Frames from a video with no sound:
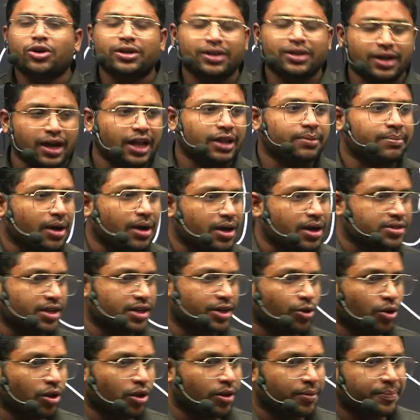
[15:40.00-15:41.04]
Karl Marx and
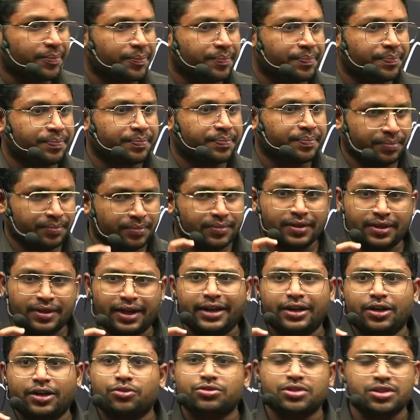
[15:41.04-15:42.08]
all. Right
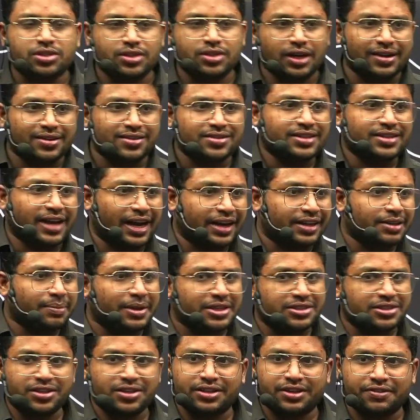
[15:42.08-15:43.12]
now just understand the
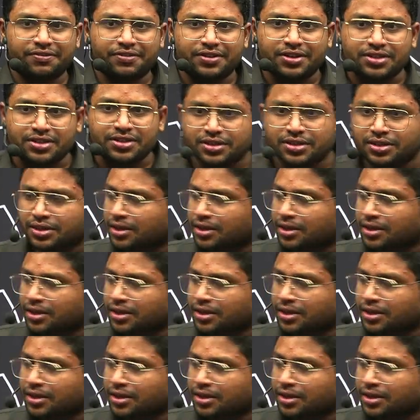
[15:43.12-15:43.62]
basic difference.